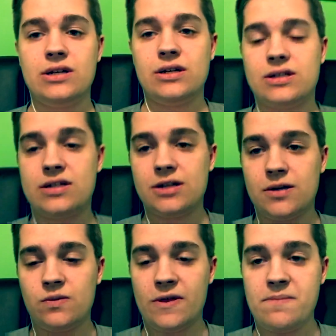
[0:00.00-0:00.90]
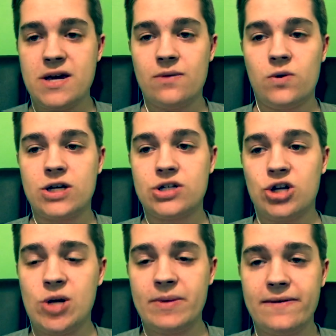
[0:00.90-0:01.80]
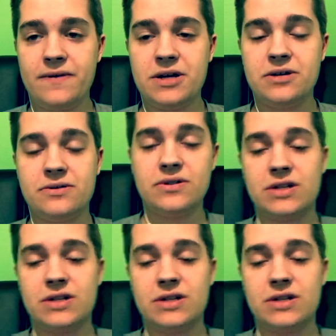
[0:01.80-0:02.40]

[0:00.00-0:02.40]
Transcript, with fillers: just sticked with me and watched all my videos,